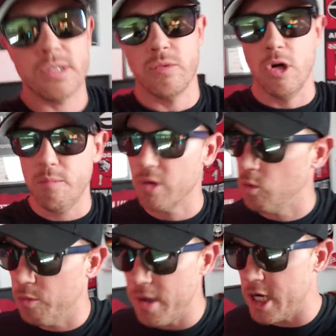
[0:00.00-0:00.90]
So nope, there
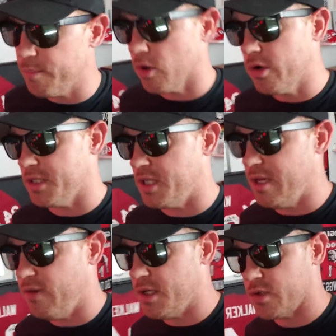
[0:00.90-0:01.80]
won't be any broken
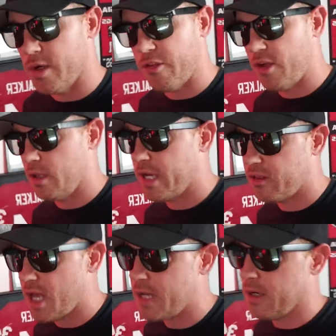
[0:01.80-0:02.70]
TVs or anything
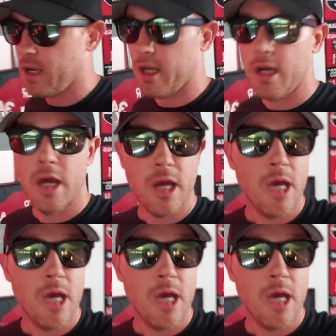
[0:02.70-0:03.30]
like that today.